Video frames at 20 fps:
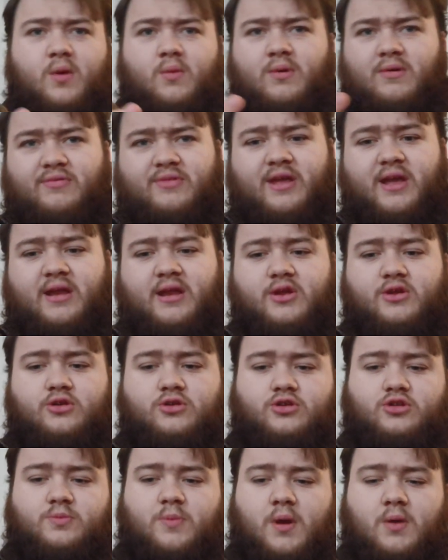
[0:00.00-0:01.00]
with the
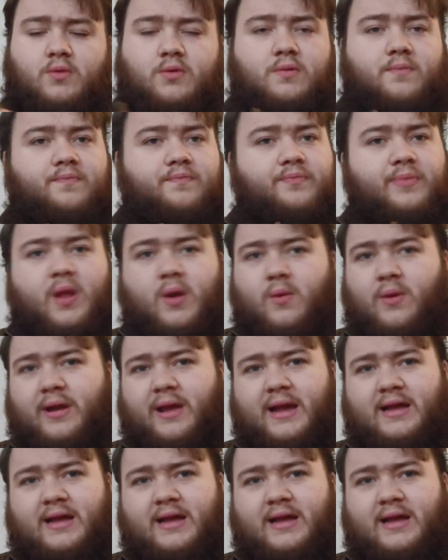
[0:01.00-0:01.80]
initial smoke, we're